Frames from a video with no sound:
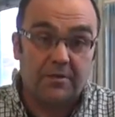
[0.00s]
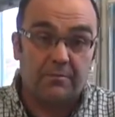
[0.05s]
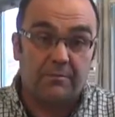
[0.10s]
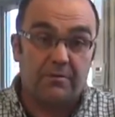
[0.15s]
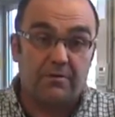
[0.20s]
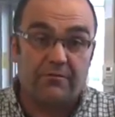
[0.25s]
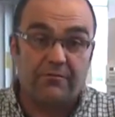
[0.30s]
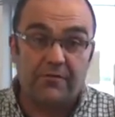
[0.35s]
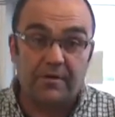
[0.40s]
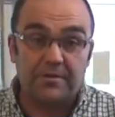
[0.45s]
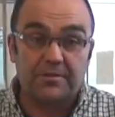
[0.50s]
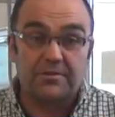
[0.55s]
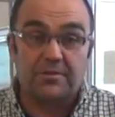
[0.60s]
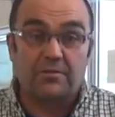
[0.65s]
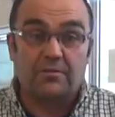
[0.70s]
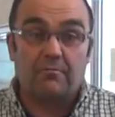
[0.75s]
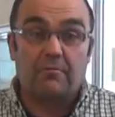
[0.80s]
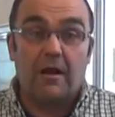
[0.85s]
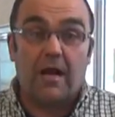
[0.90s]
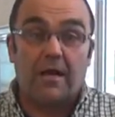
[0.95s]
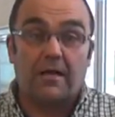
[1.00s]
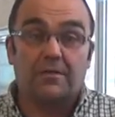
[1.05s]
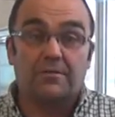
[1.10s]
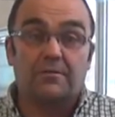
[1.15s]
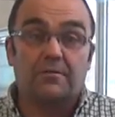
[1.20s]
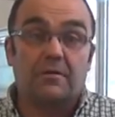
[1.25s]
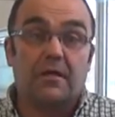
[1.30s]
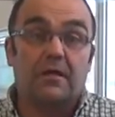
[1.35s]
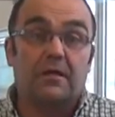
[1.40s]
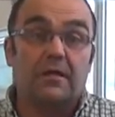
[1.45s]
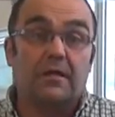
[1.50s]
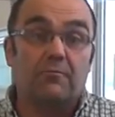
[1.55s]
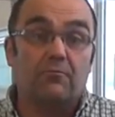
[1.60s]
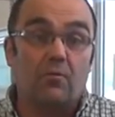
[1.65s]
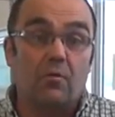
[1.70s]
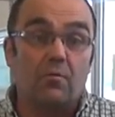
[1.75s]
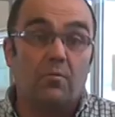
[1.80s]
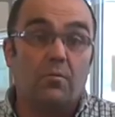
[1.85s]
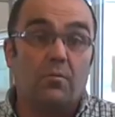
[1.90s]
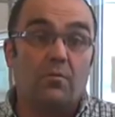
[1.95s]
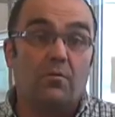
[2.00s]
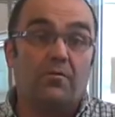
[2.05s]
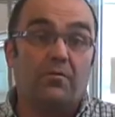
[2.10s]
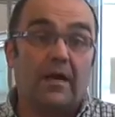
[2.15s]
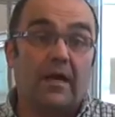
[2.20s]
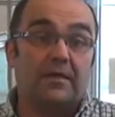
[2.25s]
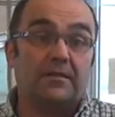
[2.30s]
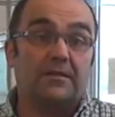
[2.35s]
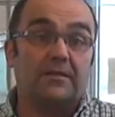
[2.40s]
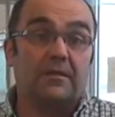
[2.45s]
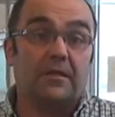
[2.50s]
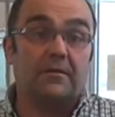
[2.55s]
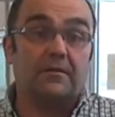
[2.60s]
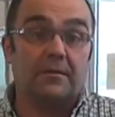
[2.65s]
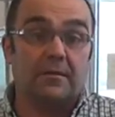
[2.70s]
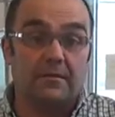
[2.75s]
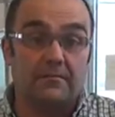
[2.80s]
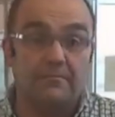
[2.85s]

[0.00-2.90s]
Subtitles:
to be affixed to the rack so that it won't move accidentally.